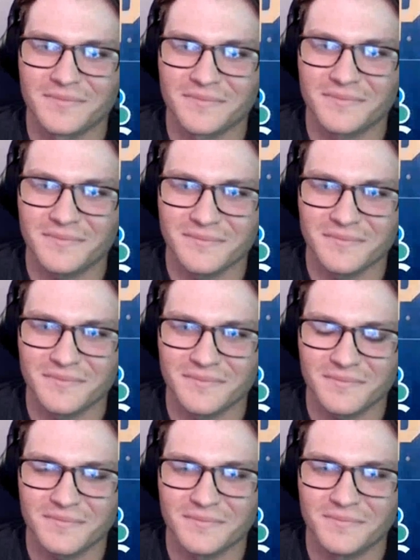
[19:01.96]

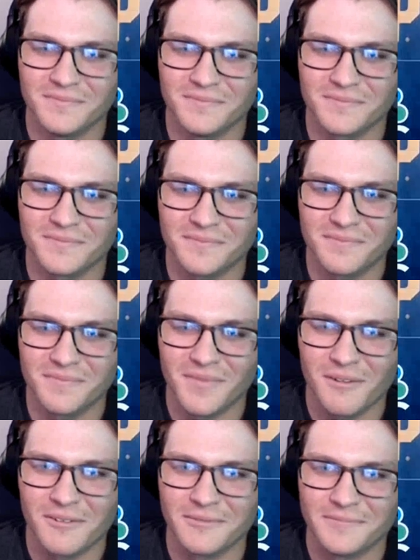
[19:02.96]

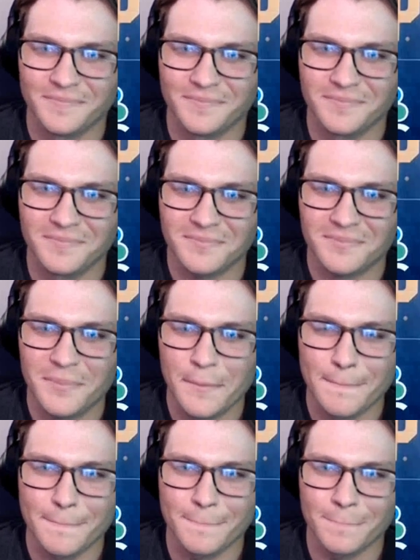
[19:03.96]

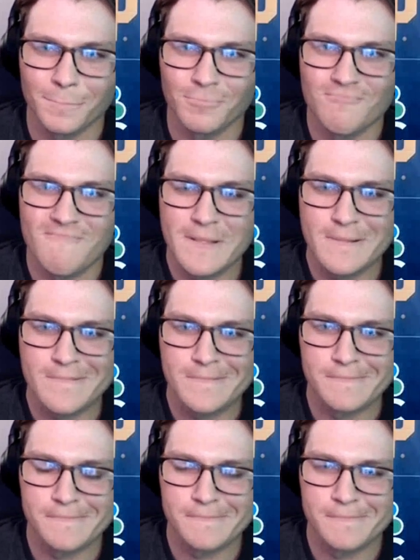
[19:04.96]

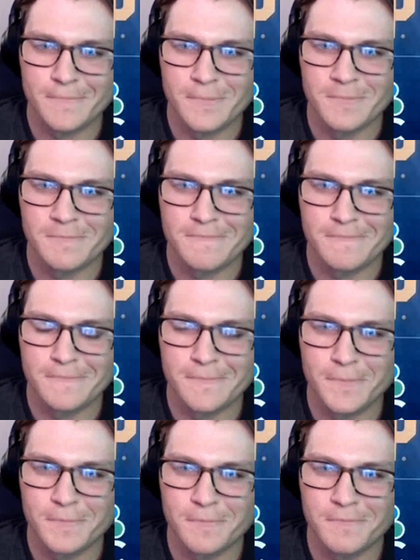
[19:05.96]

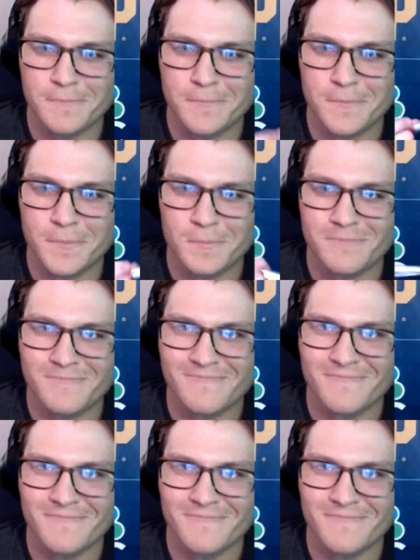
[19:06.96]
This person isn't speaking.